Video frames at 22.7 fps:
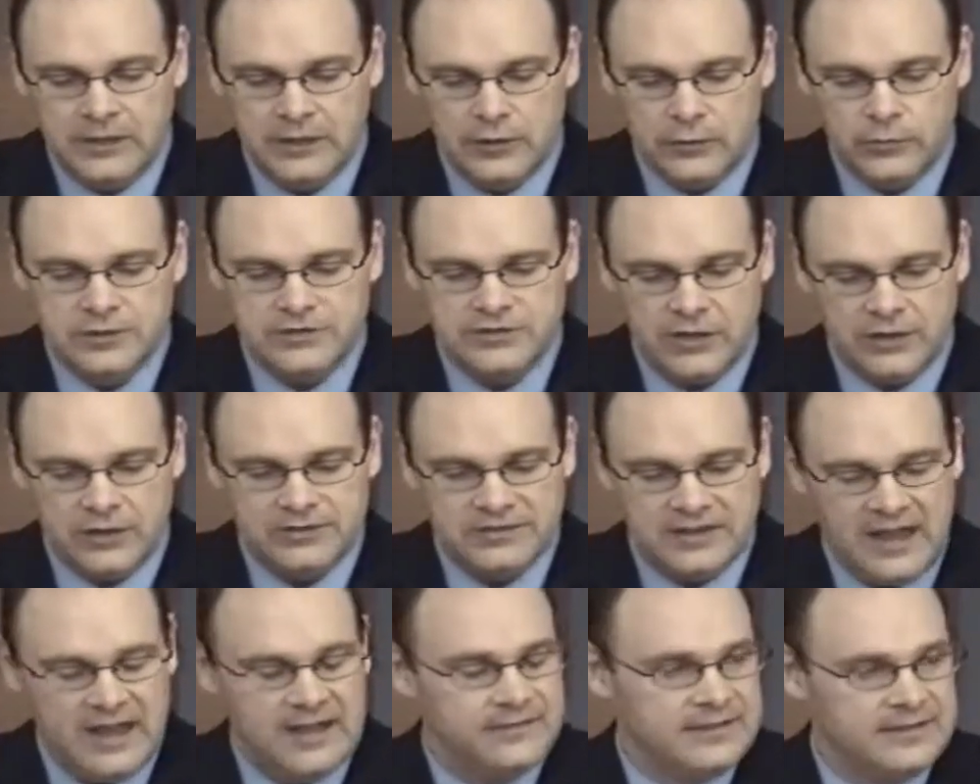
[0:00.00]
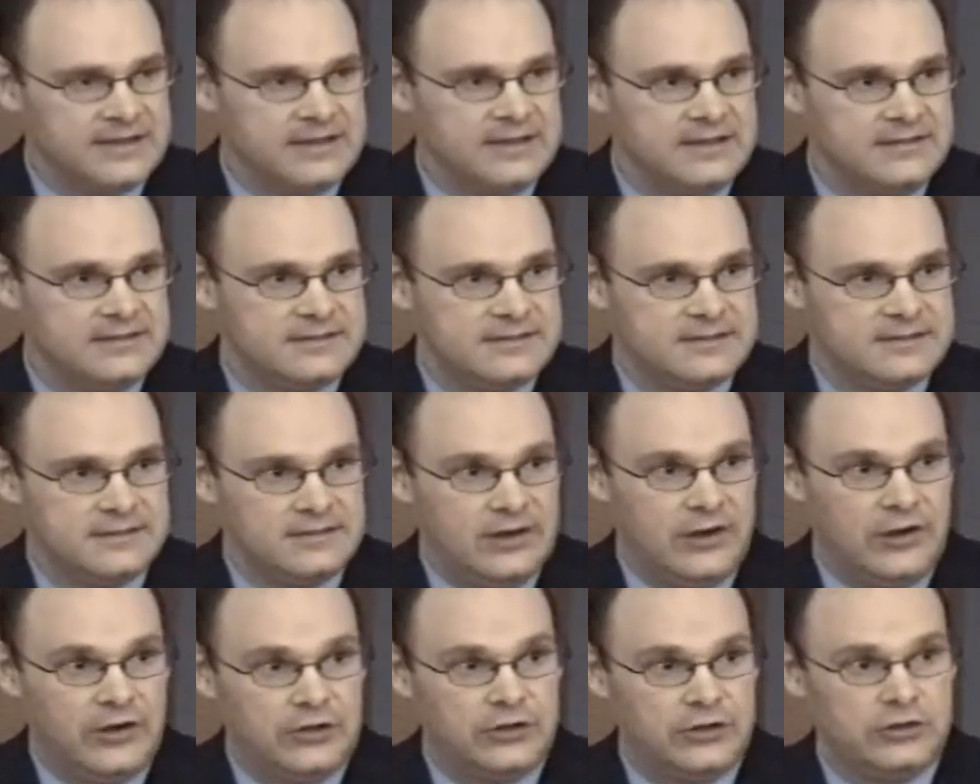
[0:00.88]
Results advocates
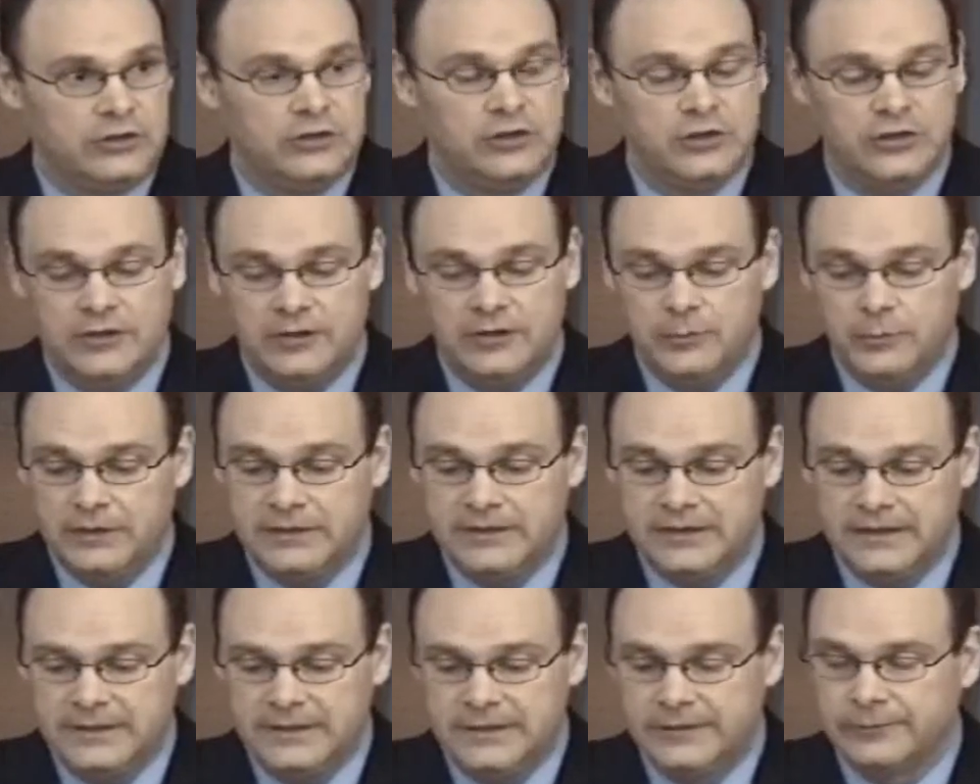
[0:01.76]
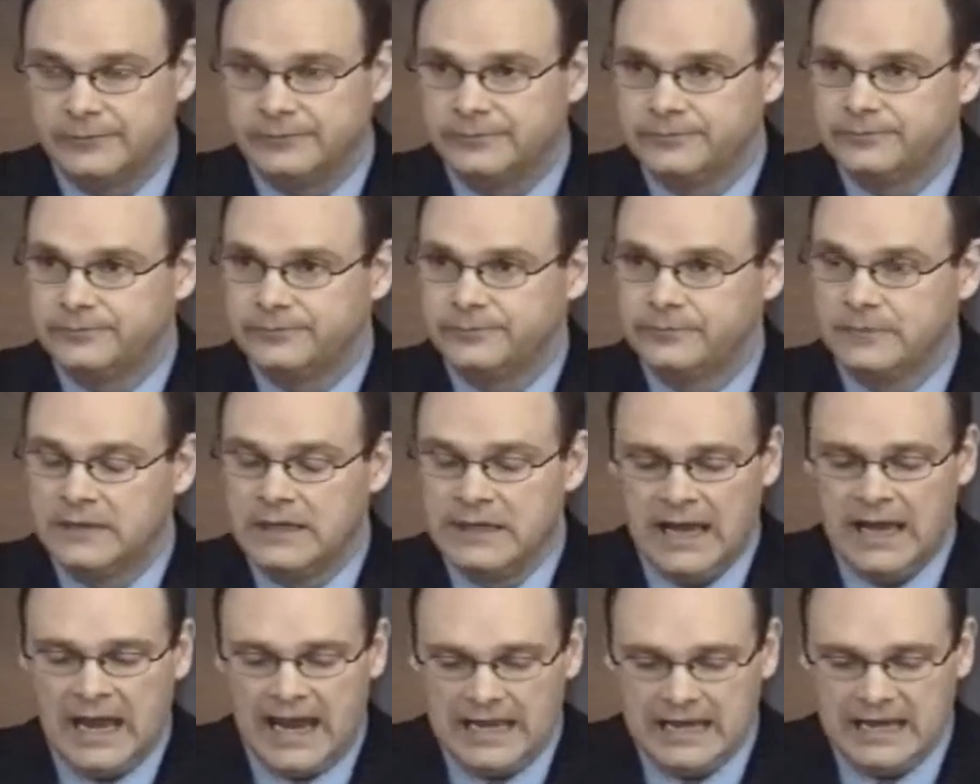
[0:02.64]
are good at what they do.
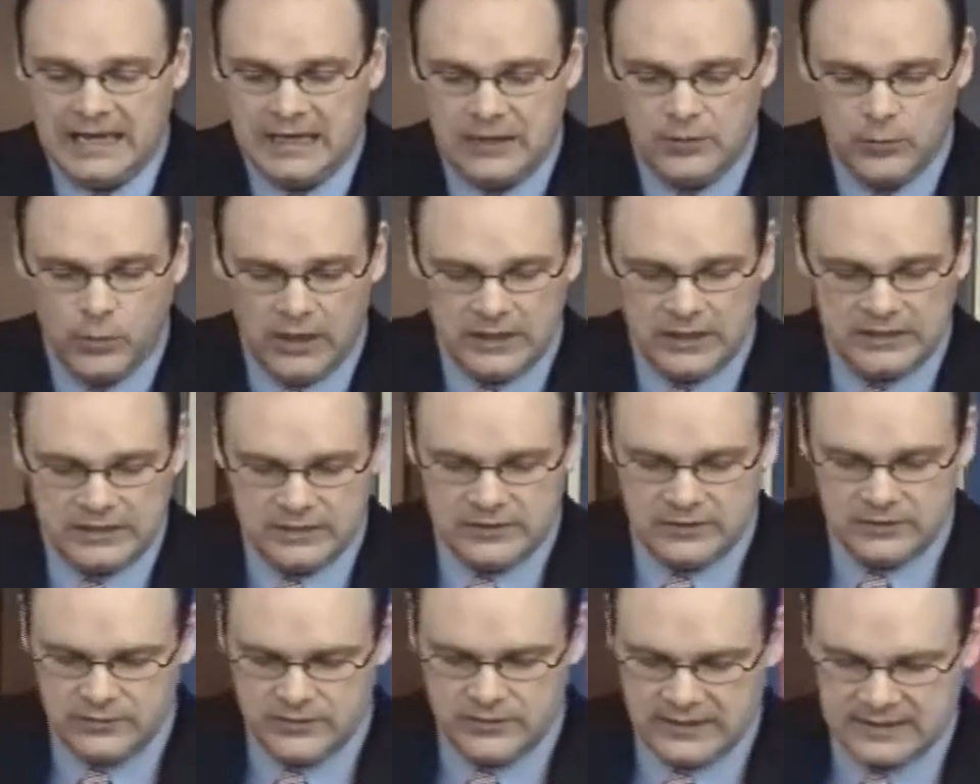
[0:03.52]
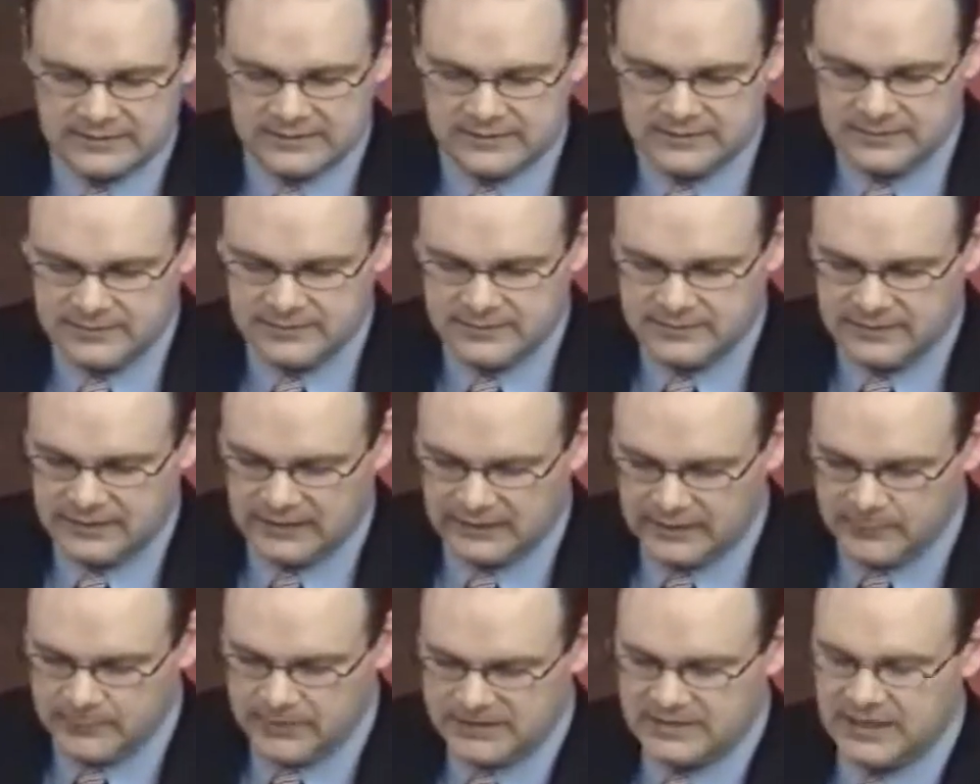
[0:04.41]
And anyone can do this.
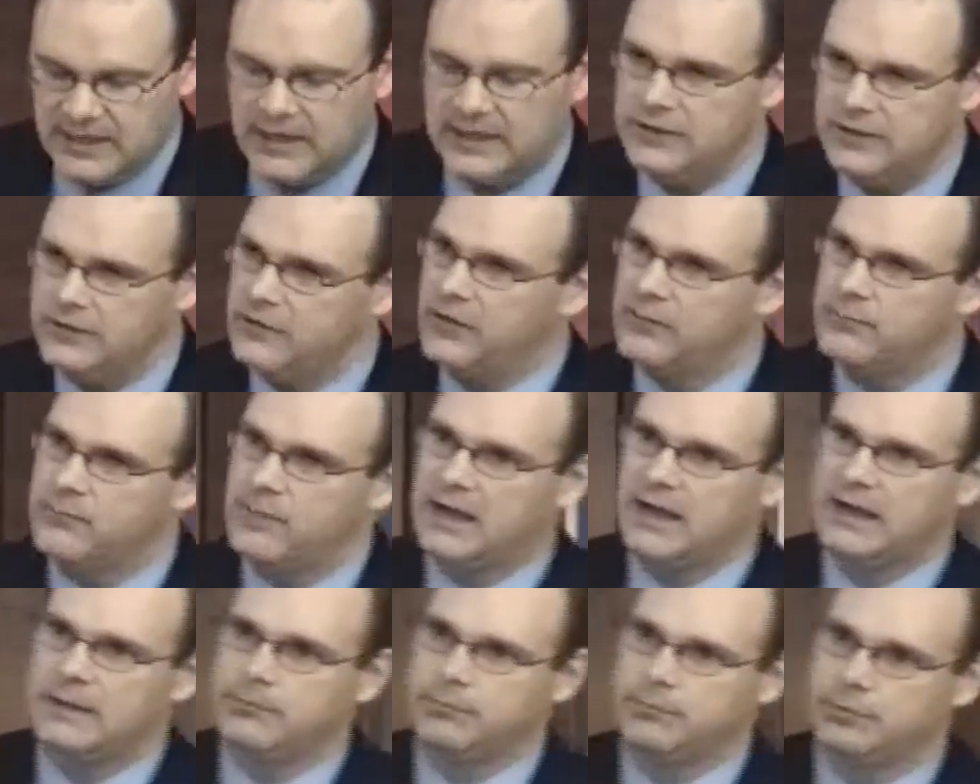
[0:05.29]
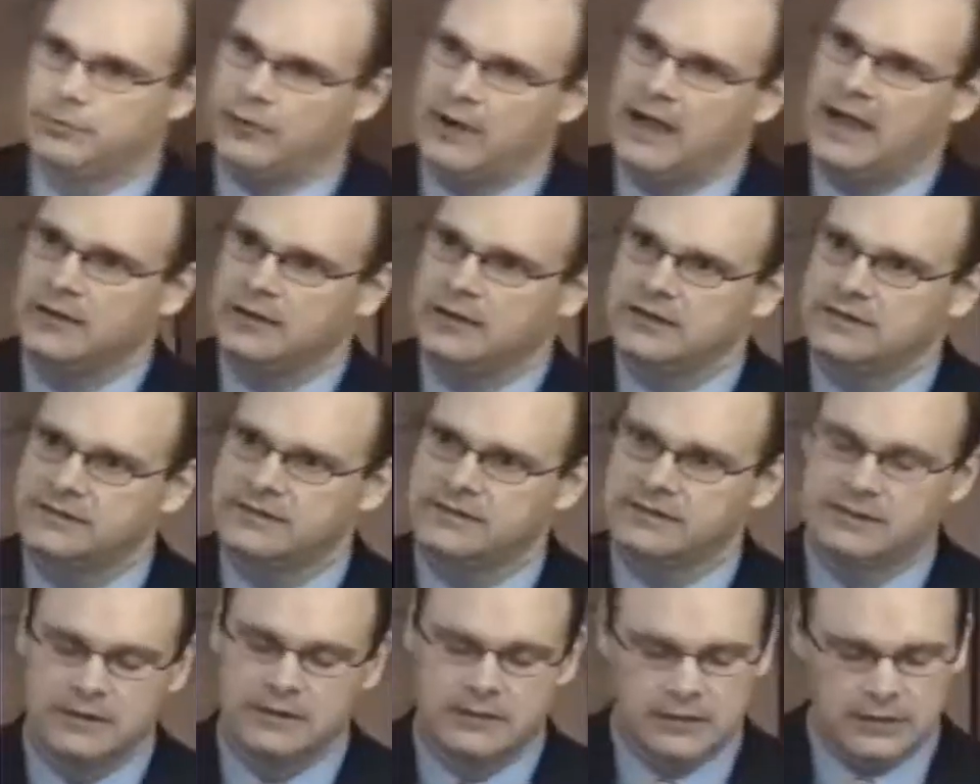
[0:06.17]
Now let me tell you of my proudest